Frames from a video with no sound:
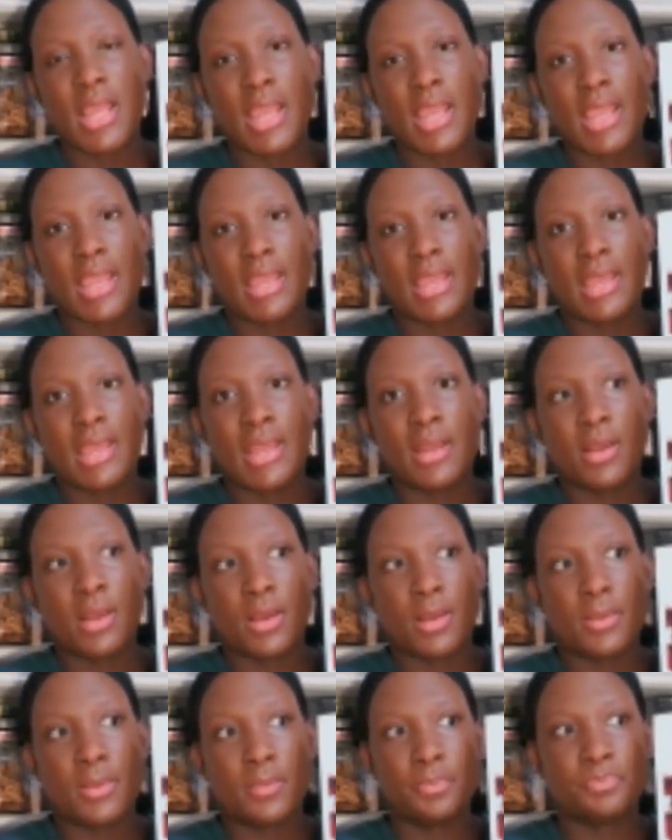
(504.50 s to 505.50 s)
and
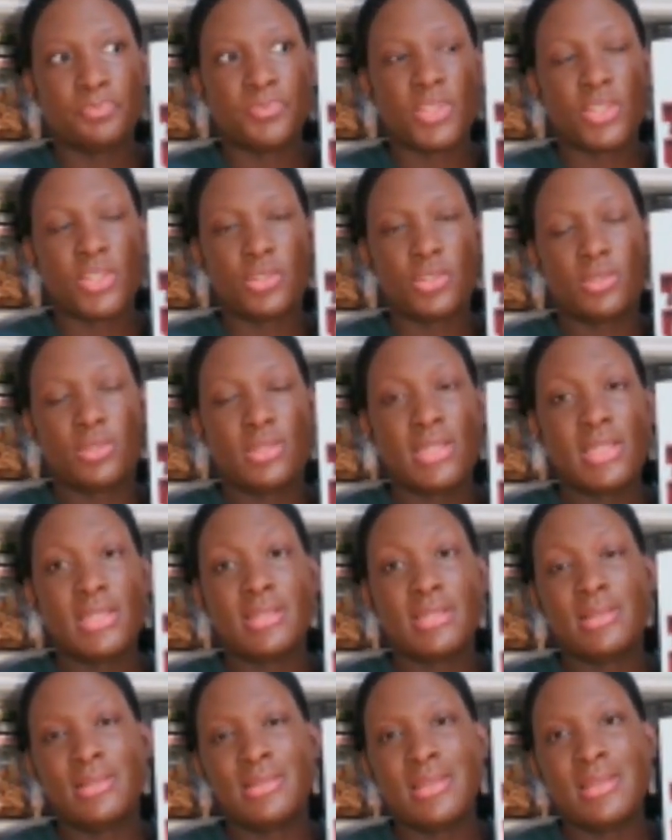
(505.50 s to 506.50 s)
um, dis these
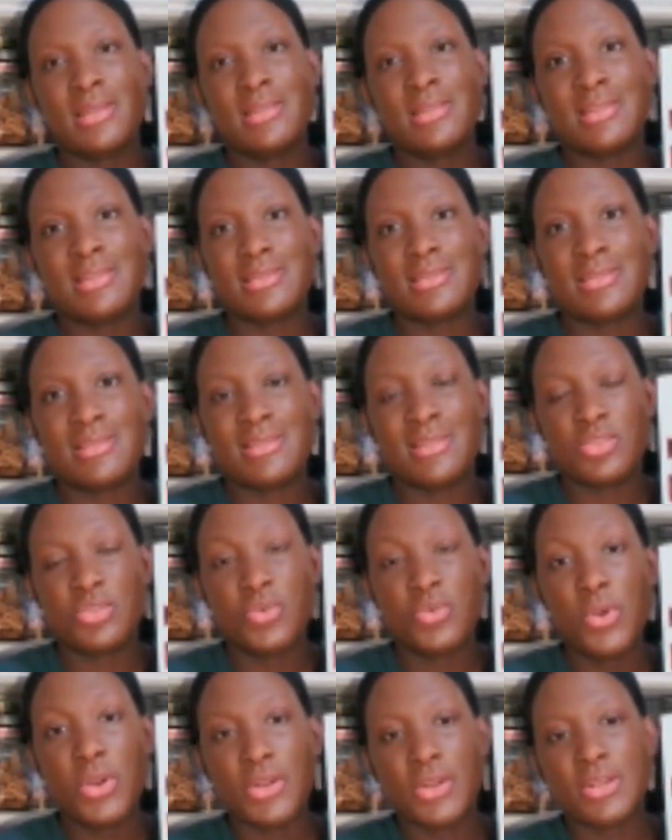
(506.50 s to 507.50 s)
diseases,
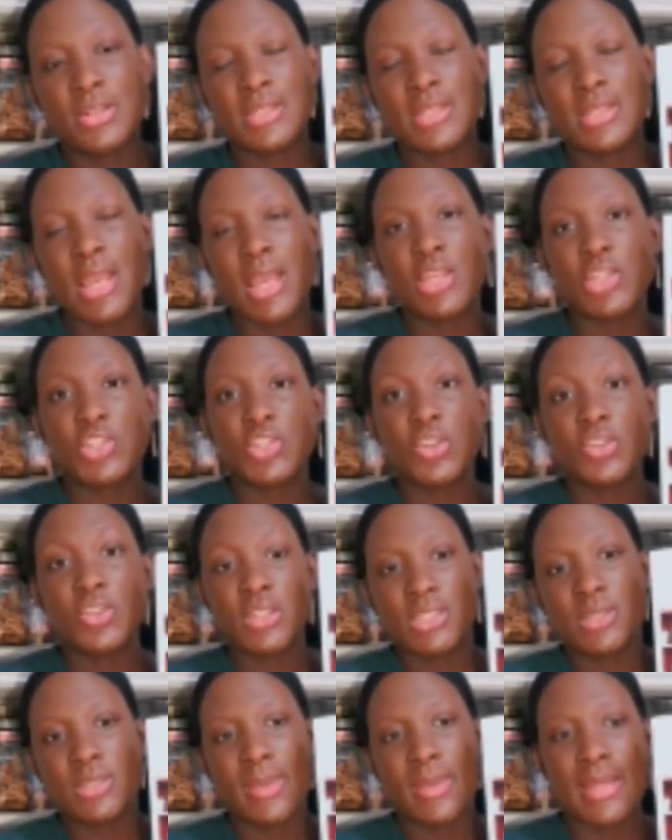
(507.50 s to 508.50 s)
disorders starts
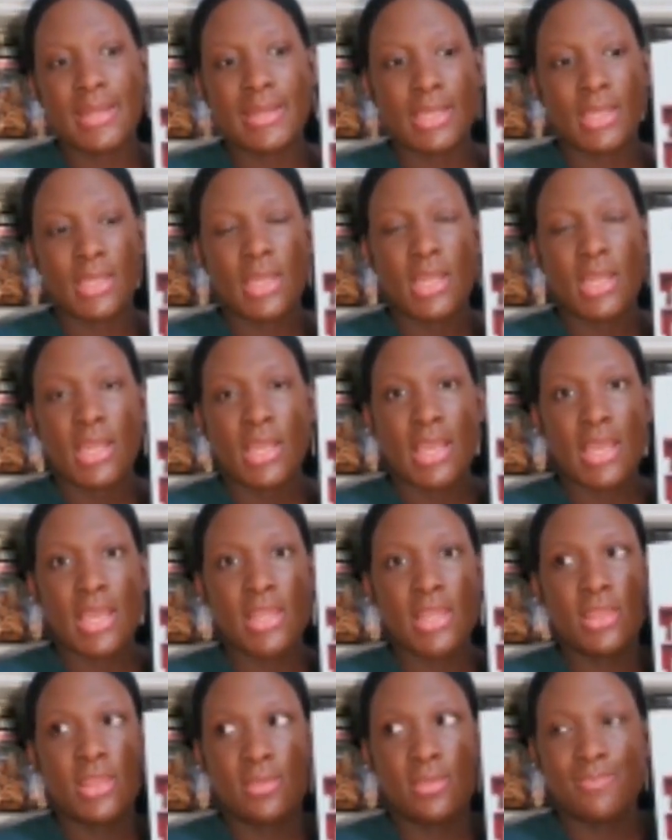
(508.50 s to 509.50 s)
expanding.
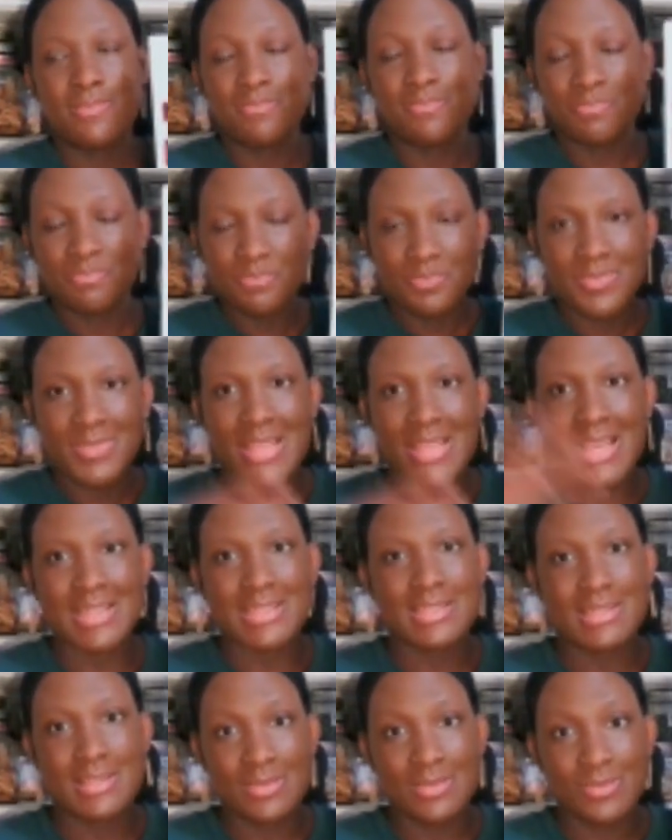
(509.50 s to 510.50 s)
And that's
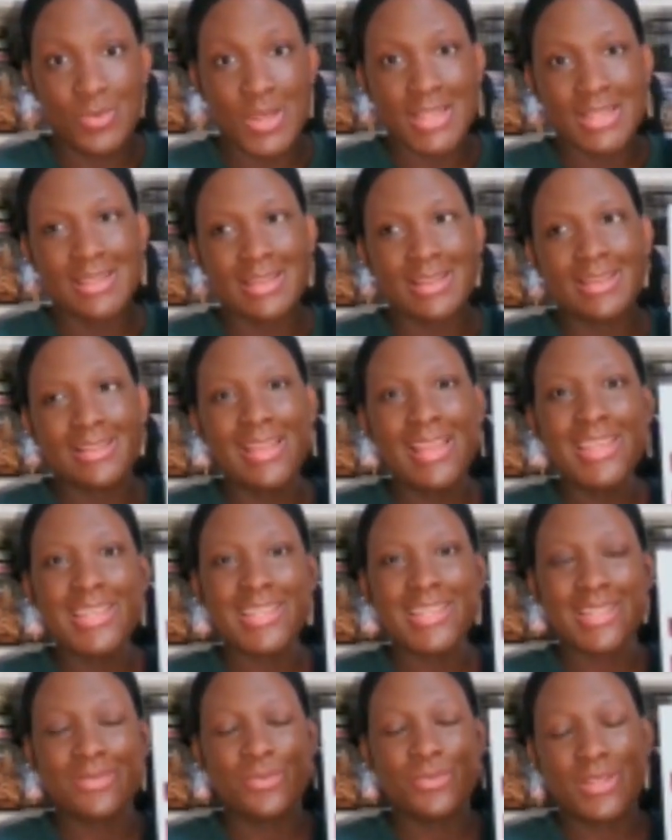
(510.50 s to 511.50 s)
when the
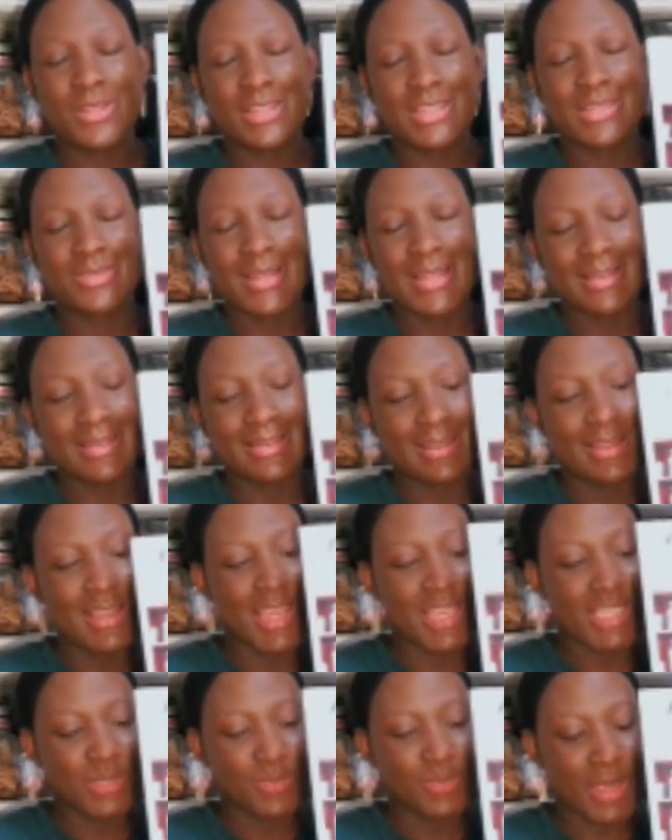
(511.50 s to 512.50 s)
collection will expand.
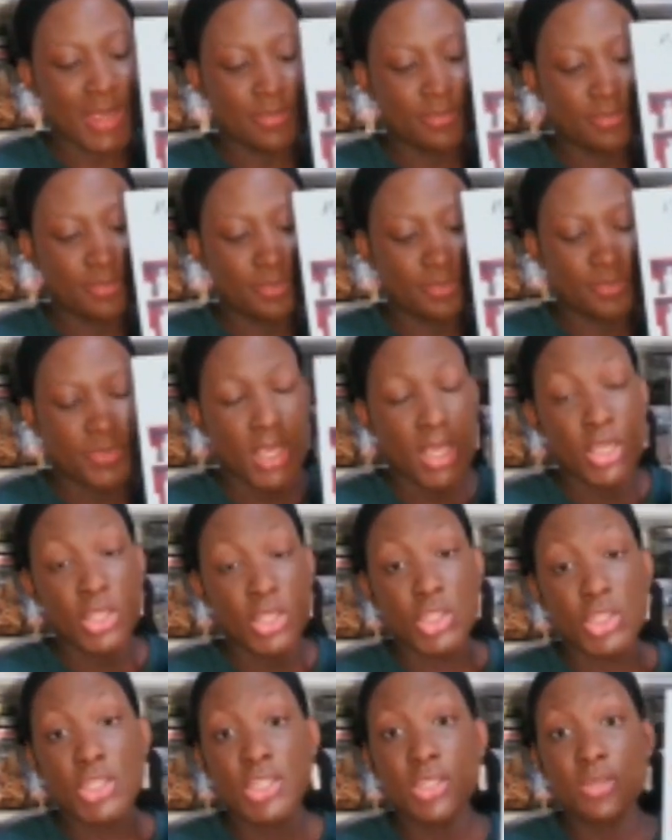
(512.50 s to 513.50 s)
So
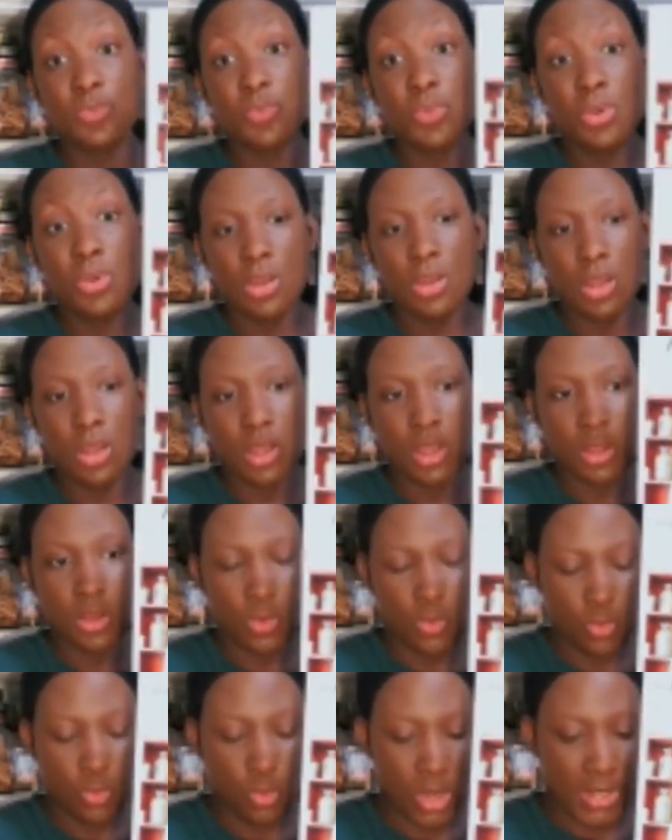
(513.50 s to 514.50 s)
this is book
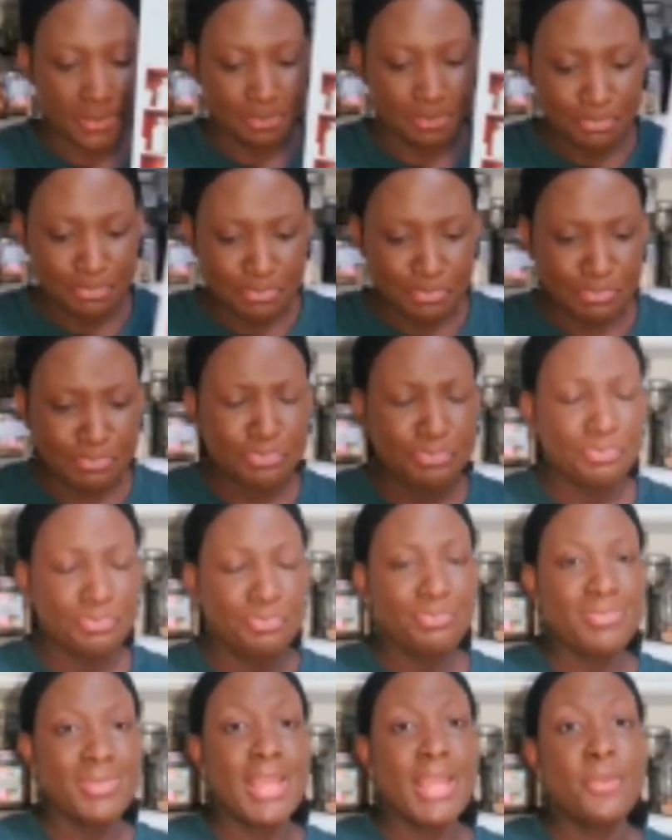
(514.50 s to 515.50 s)
one,
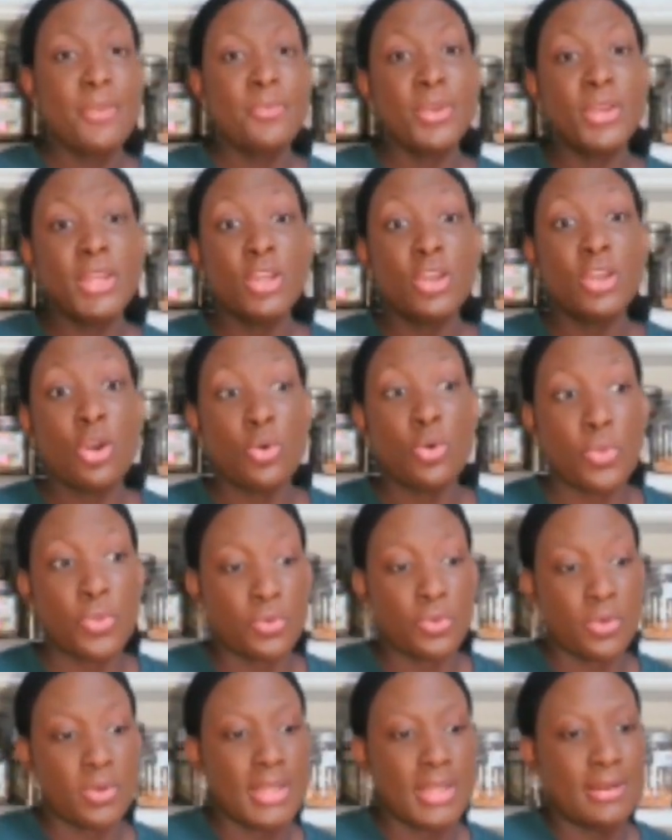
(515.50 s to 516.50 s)
and we're going to go
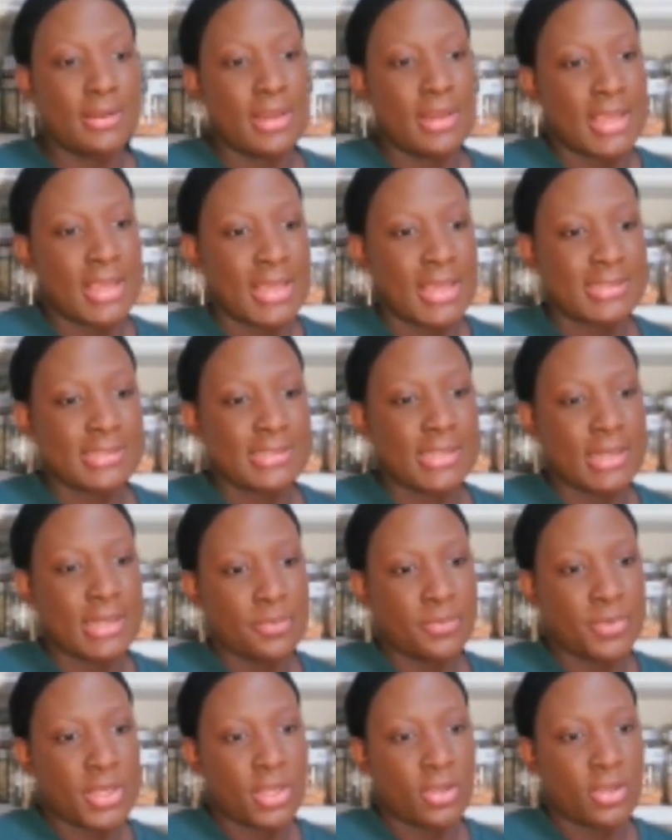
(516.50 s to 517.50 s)
through it. As I said, I'm
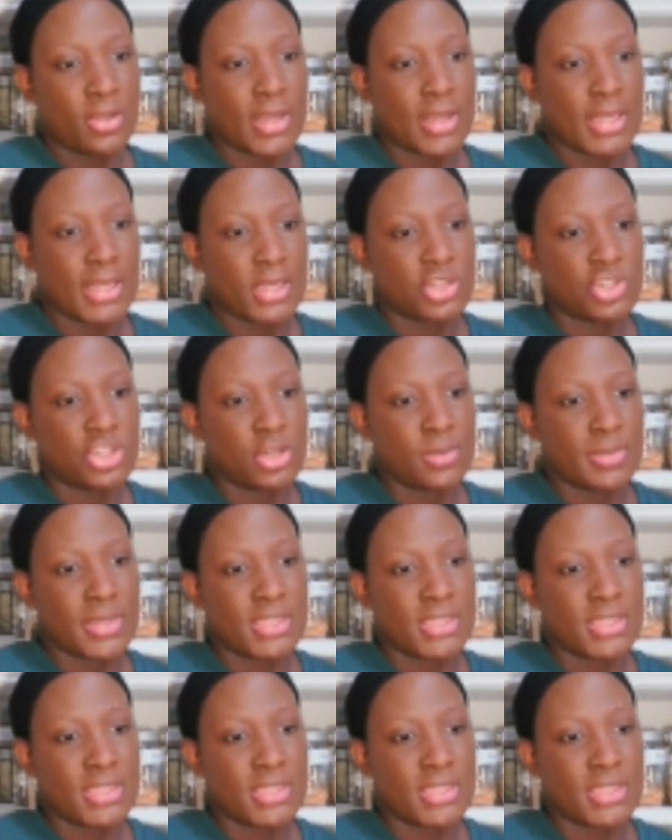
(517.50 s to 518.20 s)
going to go ahead and share my